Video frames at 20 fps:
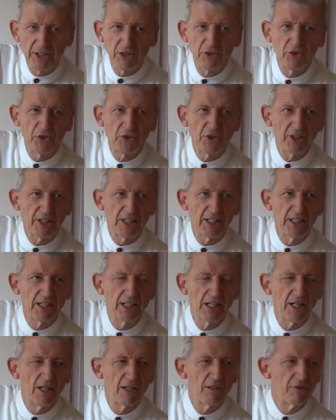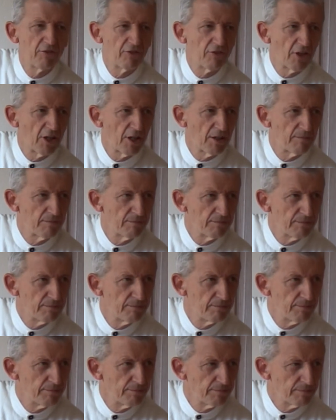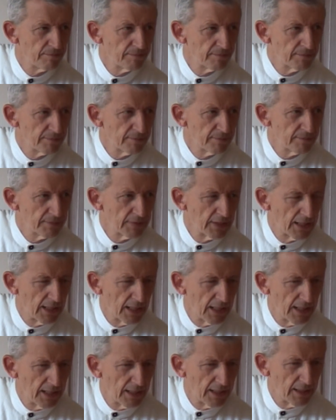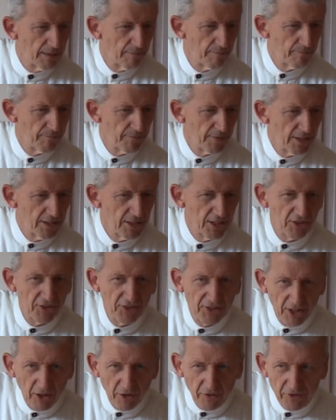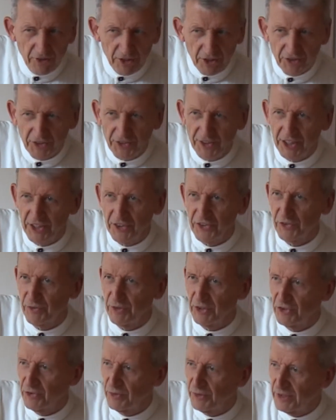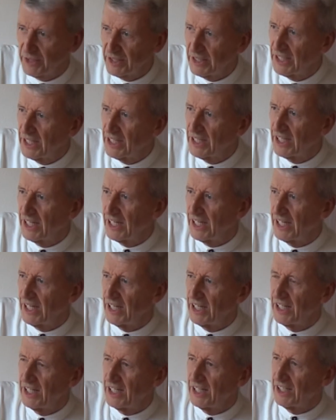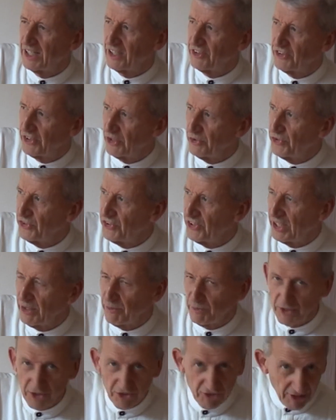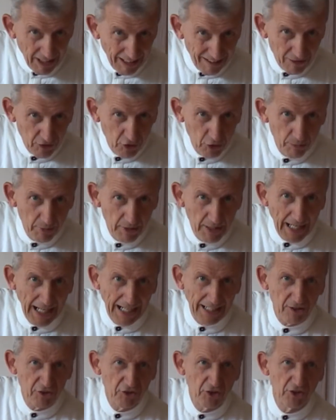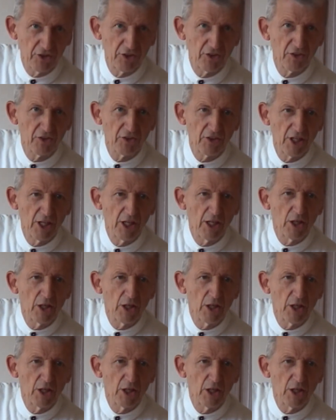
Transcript: degree from um, the selflessness which we uh, associate with charitable actions,